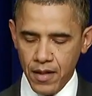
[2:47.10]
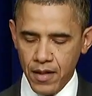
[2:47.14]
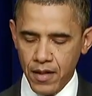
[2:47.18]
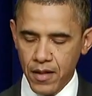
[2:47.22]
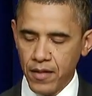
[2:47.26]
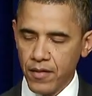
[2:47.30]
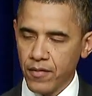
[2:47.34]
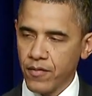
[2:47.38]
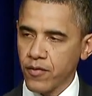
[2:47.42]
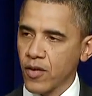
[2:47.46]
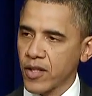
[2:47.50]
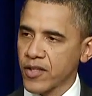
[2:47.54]

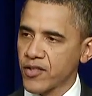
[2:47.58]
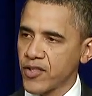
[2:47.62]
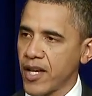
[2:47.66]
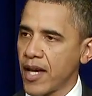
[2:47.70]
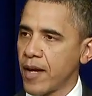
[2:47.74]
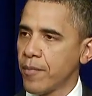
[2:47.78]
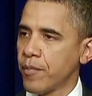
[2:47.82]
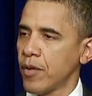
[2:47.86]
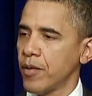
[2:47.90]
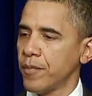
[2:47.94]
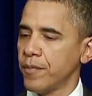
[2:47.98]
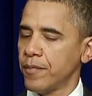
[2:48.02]
Uh, for
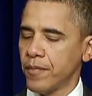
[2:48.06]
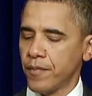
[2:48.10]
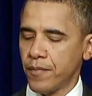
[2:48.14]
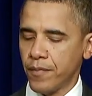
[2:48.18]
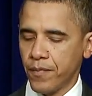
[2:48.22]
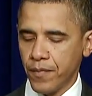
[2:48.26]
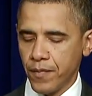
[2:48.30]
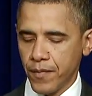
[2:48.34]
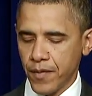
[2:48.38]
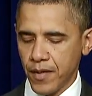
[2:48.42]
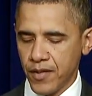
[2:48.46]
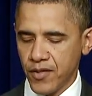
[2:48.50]
example,
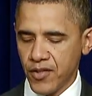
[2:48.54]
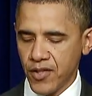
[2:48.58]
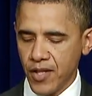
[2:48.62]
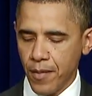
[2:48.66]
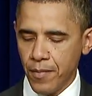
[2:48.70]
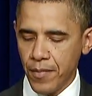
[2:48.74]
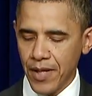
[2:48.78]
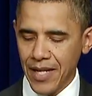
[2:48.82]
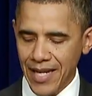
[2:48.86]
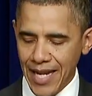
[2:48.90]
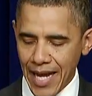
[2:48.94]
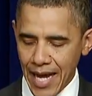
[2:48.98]

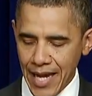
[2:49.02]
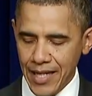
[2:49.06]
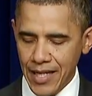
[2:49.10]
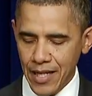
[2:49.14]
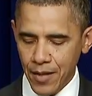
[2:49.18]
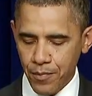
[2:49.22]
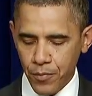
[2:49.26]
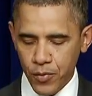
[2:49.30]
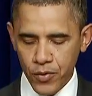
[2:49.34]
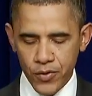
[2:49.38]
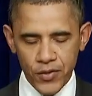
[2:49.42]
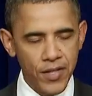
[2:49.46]
some
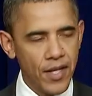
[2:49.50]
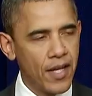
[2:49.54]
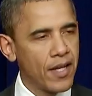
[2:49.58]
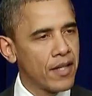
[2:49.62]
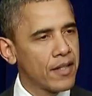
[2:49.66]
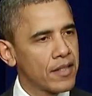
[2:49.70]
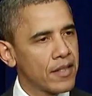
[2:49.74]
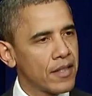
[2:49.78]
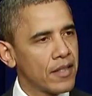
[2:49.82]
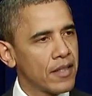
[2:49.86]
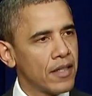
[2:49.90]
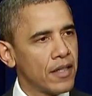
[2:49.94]

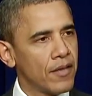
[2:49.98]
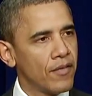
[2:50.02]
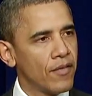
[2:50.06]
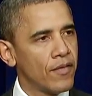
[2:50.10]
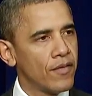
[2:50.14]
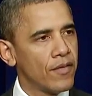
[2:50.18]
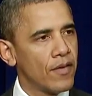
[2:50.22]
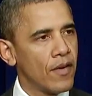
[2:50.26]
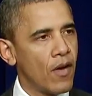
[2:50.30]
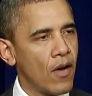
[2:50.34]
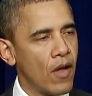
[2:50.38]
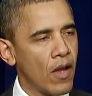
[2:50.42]
90% of
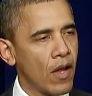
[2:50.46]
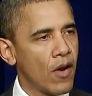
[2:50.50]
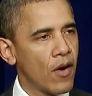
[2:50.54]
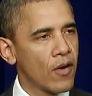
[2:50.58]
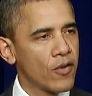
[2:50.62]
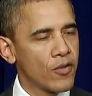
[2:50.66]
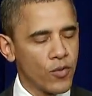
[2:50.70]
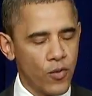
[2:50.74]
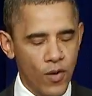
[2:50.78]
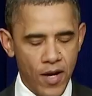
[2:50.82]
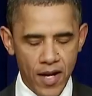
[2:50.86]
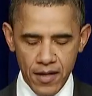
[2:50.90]
all
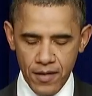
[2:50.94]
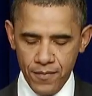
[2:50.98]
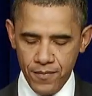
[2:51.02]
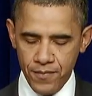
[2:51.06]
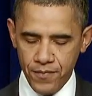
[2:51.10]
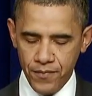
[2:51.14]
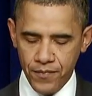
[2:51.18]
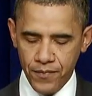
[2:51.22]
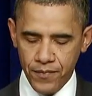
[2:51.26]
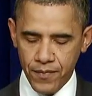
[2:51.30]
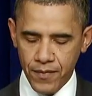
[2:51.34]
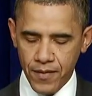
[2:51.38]
our trade,
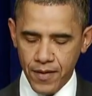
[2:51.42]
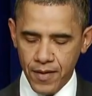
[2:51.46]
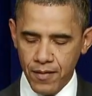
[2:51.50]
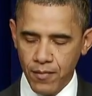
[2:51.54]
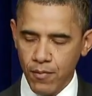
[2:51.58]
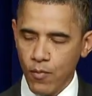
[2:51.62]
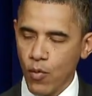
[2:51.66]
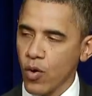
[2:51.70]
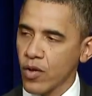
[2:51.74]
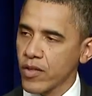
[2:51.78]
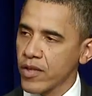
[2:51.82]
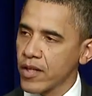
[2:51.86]

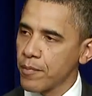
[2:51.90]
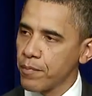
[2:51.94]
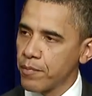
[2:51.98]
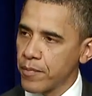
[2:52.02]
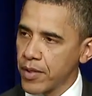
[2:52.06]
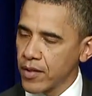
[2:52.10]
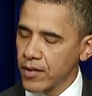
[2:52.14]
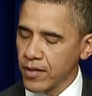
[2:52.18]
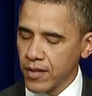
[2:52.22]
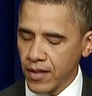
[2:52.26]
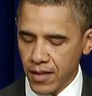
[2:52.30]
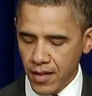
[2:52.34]
more than a
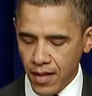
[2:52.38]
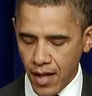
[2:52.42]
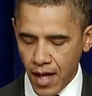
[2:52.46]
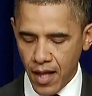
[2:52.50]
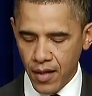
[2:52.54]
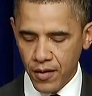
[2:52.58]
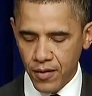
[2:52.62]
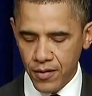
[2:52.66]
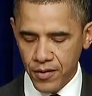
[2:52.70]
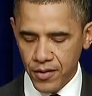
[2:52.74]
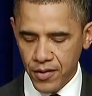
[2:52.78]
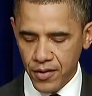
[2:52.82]
billion
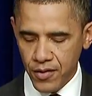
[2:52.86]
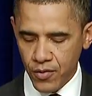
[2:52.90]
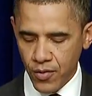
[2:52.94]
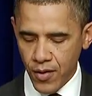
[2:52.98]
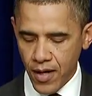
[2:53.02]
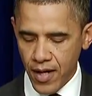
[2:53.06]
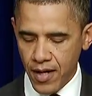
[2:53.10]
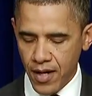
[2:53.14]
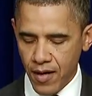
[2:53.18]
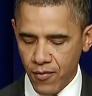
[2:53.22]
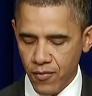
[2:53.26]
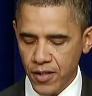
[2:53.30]
dollars in
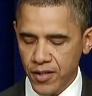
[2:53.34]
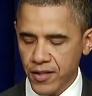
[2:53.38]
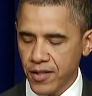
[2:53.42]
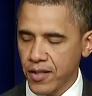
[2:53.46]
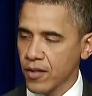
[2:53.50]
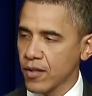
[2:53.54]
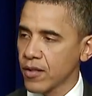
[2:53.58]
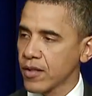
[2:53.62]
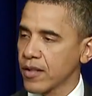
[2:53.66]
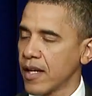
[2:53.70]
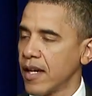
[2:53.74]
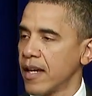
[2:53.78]
trade every
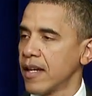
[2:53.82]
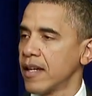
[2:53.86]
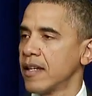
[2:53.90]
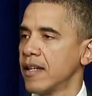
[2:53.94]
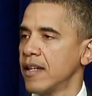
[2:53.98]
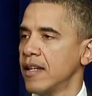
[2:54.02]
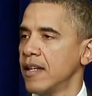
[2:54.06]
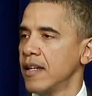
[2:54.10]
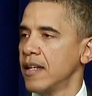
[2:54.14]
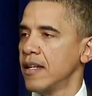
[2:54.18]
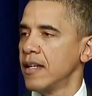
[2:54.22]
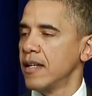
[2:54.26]
single day,
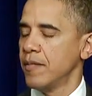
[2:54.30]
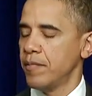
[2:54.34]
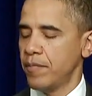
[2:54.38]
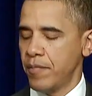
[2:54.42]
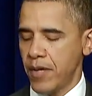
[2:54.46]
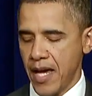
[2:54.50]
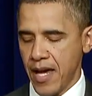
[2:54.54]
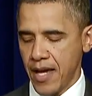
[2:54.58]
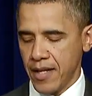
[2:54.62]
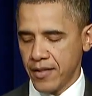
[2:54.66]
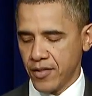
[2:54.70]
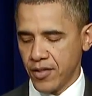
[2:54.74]

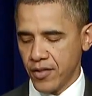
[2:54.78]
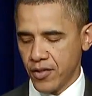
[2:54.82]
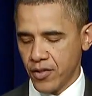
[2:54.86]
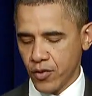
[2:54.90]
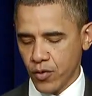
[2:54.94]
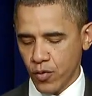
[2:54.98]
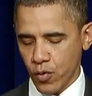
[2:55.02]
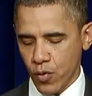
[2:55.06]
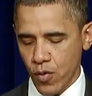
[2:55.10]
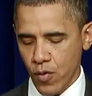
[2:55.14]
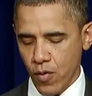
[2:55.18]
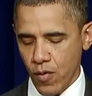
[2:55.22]
passes
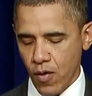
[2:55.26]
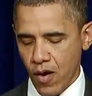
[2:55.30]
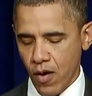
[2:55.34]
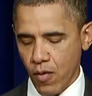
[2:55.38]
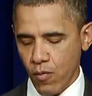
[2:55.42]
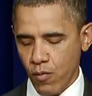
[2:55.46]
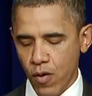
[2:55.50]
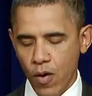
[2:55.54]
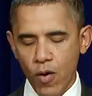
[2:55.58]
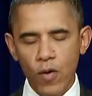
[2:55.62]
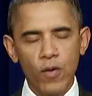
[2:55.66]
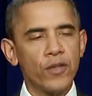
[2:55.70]
through
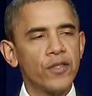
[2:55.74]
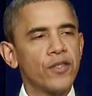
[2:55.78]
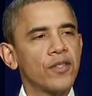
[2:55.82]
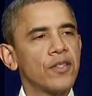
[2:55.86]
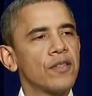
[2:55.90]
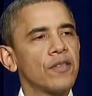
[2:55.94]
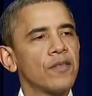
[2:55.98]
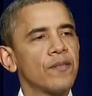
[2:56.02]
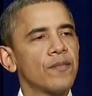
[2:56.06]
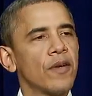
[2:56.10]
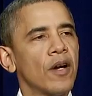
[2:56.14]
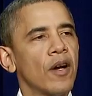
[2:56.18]
our
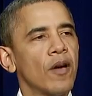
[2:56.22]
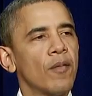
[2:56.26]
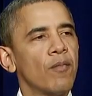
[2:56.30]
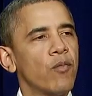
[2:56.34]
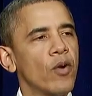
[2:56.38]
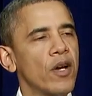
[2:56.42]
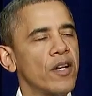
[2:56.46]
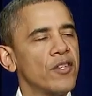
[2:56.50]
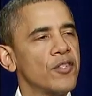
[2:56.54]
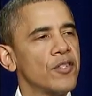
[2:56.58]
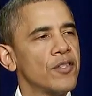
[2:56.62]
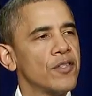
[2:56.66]
roads, our
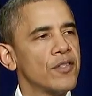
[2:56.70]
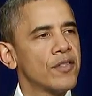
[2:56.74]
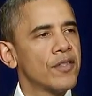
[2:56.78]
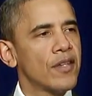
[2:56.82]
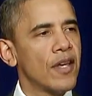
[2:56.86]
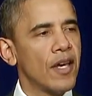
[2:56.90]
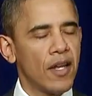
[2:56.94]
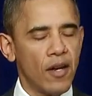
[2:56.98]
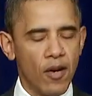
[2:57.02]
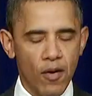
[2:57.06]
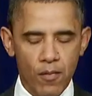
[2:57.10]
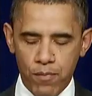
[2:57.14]

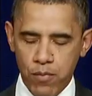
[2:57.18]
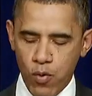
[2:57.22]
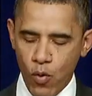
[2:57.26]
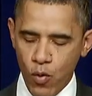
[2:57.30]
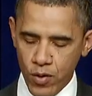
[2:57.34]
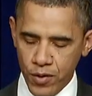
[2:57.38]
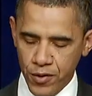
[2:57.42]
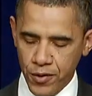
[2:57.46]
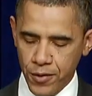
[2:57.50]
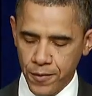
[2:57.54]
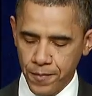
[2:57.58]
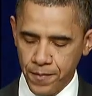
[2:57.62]
bridges, and our
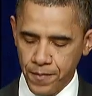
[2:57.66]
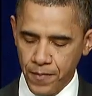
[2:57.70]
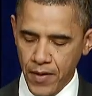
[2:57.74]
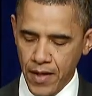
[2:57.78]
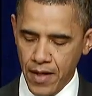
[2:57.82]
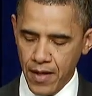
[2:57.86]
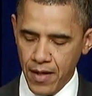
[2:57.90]
ports.